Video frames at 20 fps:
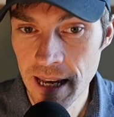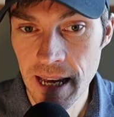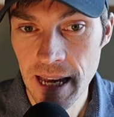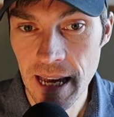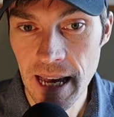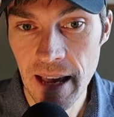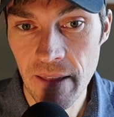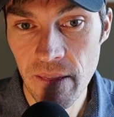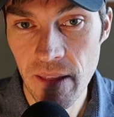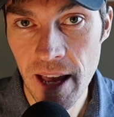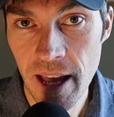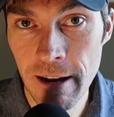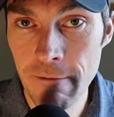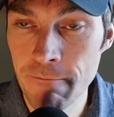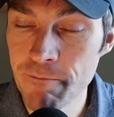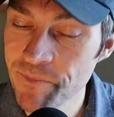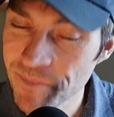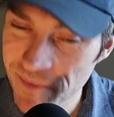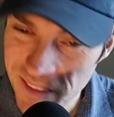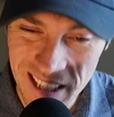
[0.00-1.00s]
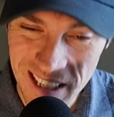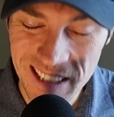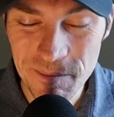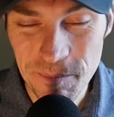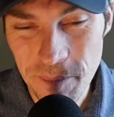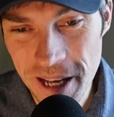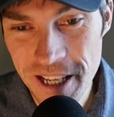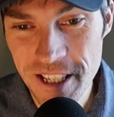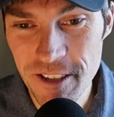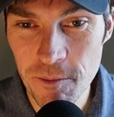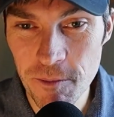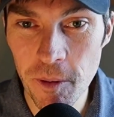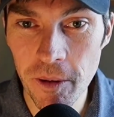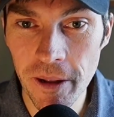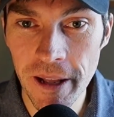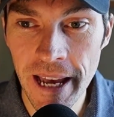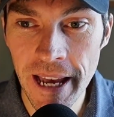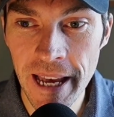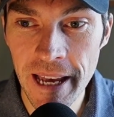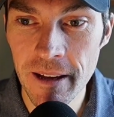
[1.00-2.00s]
And then pace of
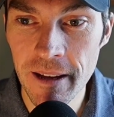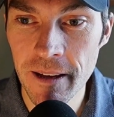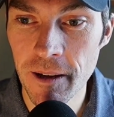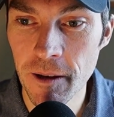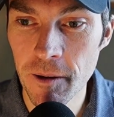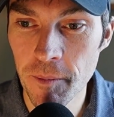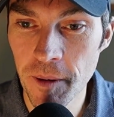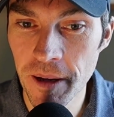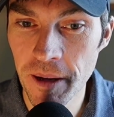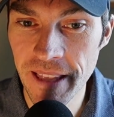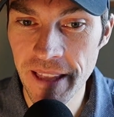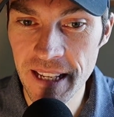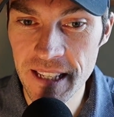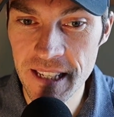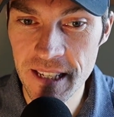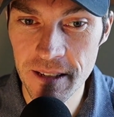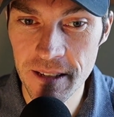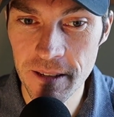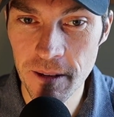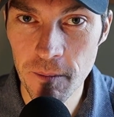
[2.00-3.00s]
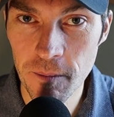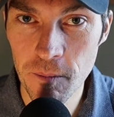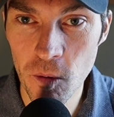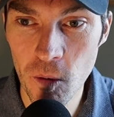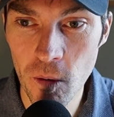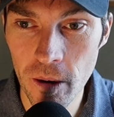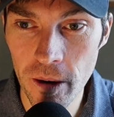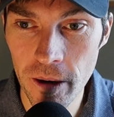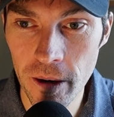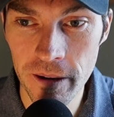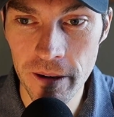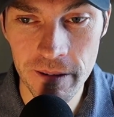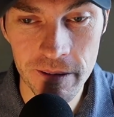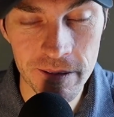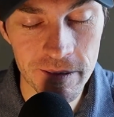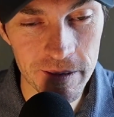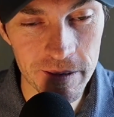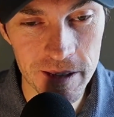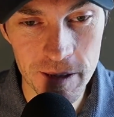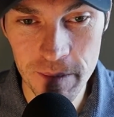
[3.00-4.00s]
play, but
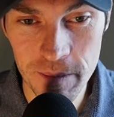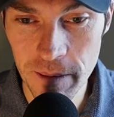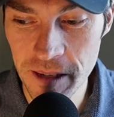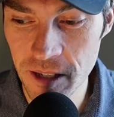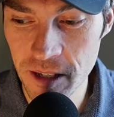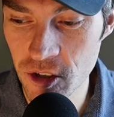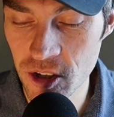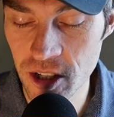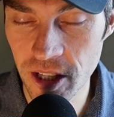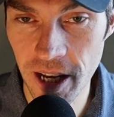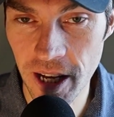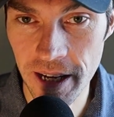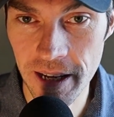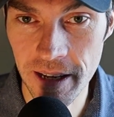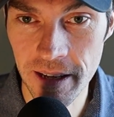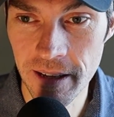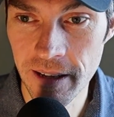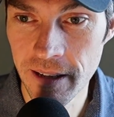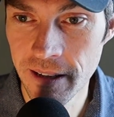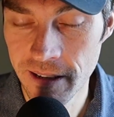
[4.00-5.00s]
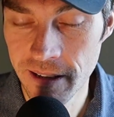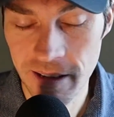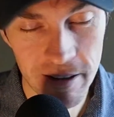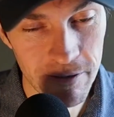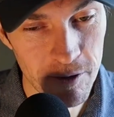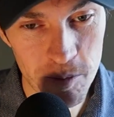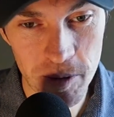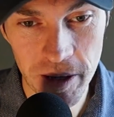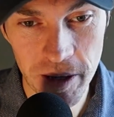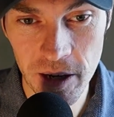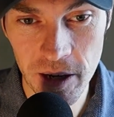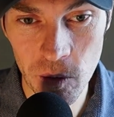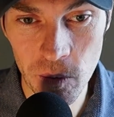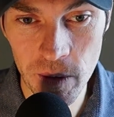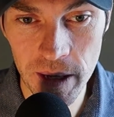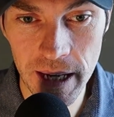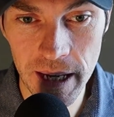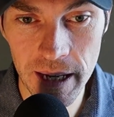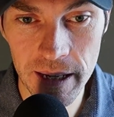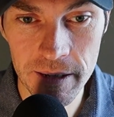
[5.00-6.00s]
sometimes that's just luck if you're playing on a
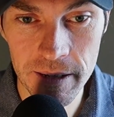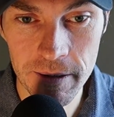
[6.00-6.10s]
weekend.